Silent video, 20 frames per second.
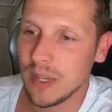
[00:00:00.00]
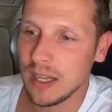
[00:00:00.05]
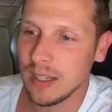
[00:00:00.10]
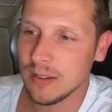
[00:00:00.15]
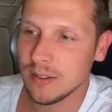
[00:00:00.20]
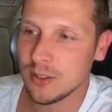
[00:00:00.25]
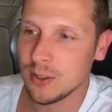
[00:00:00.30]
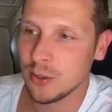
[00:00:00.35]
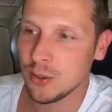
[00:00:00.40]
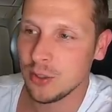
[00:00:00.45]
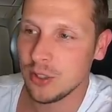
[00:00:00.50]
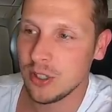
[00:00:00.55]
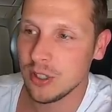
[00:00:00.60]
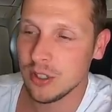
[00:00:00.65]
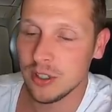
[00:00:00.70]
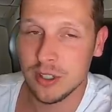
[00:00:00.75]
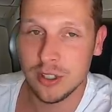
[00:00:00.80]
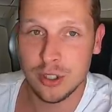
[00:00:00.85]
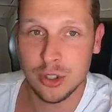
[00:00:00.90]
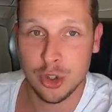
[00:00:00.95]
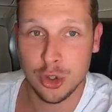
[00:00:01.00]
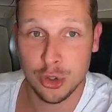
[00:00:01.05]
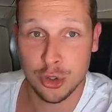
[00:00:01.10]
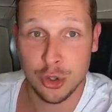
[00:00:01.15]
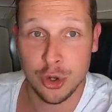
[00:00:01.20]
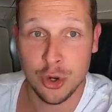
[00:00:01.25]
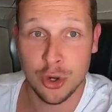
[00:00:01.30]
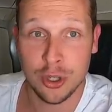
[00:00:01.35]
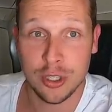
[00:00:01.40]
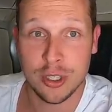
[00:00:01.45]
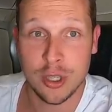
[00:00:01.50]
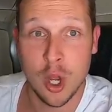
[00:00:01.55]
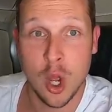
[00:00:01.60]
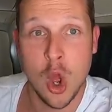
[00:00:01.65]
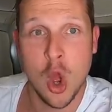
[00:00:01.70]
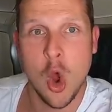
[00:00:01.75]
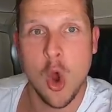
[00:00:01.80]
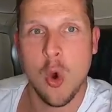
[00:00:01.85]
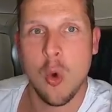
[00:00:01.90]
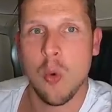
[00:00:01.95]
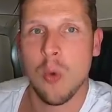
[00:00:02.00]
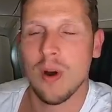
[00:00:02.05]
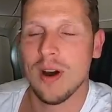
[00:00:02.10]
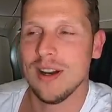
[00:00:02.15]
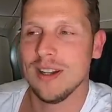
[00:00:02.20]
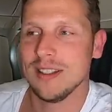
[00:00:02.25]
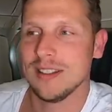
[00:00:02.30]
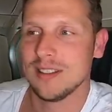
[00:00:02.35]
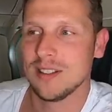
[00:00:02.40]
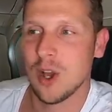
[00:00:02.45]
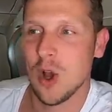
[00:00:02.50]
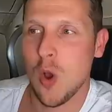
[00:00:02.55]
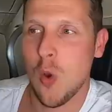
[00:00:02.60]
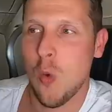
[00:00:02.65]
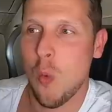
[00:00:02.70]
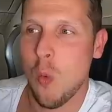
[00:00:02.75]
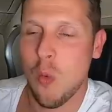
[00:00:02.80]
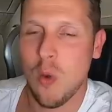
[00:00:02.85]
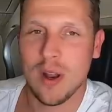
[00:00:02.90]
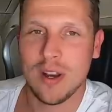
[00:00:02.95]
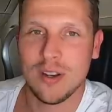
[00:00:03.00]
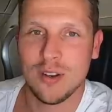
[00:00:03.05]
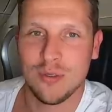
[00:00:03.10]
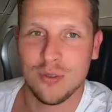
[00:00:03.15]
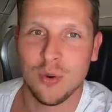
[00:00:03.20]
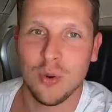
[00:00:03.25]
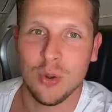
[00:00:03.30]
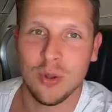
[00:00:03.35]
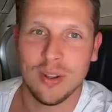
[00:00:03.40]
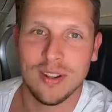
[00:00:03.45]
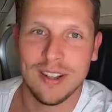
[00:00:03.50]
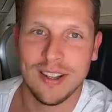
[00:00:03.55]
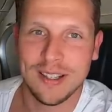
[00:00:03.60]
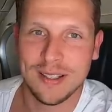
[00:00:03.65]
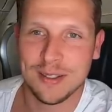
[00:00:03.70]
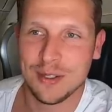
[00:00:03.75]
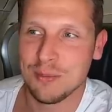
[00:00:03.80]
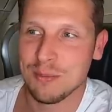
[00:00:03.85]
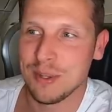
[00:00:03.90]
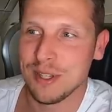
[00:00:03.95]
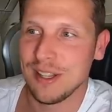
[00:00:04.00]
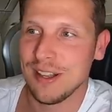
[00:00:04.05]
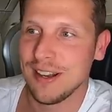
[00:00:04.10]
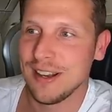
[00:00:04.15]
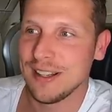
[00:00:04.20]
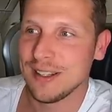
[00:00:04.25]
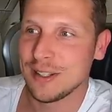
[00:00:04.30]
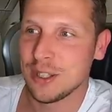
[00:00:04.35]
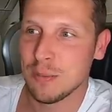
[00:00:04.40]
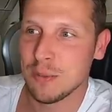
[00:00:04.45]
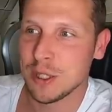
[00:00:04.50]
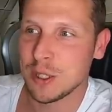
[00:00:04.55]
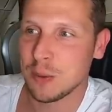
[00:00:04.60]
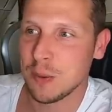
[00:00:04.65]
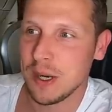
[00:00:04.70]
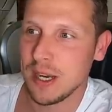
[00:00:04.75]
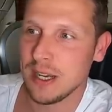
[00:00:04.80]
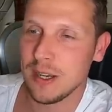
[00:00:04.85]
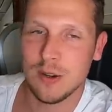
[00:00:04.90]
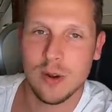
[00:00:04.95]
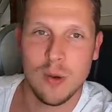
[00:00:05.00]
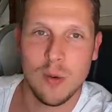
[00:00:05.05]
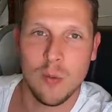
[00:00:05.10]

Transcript: Also the dessert was wonderful, like super nice, super sweet.